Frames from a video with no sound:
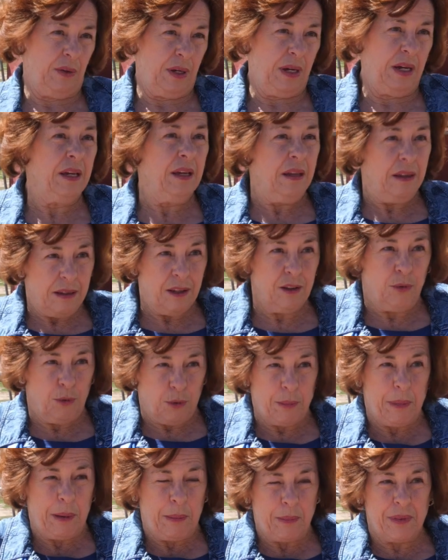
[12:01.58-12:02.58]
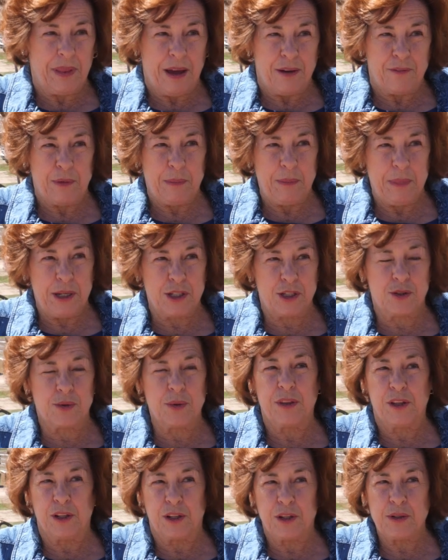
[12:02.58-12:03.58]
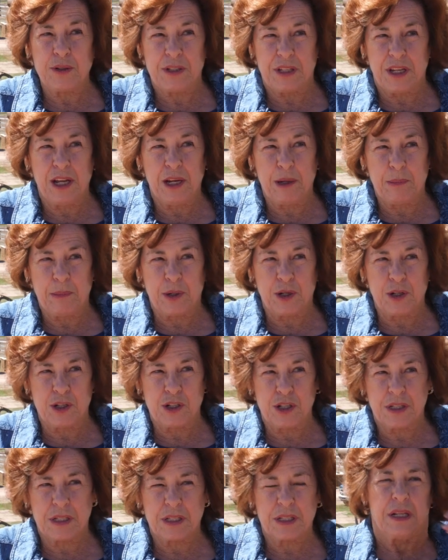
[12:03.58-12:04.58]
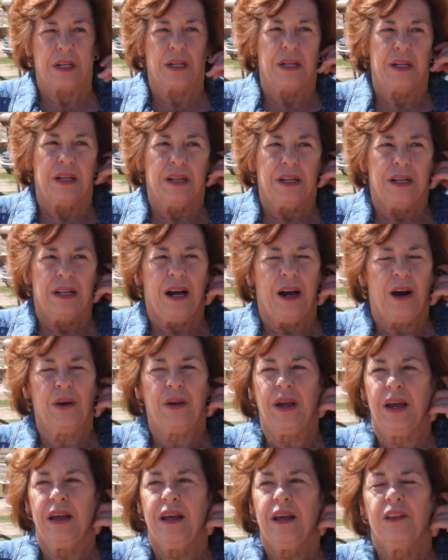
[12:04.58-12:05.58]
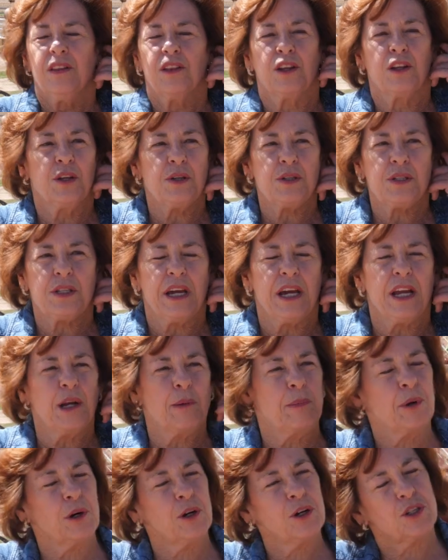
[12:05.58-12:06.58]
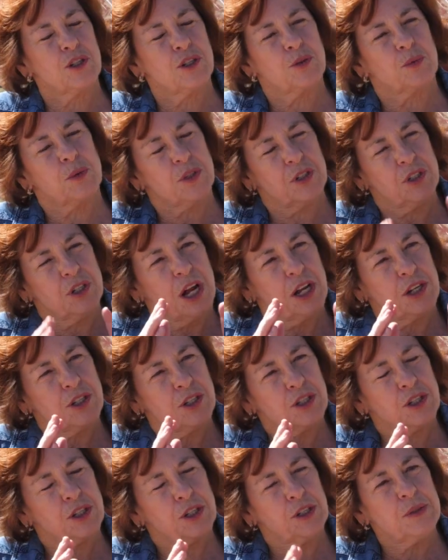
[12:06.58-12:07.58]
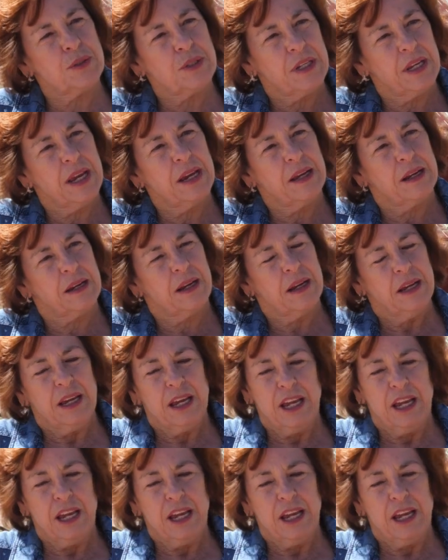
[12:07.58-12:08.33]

Okay, you remember that from history, the Louisiana Purchase. Indeed, yes. Okay, the Louisiana Purchase was not just Louisiana;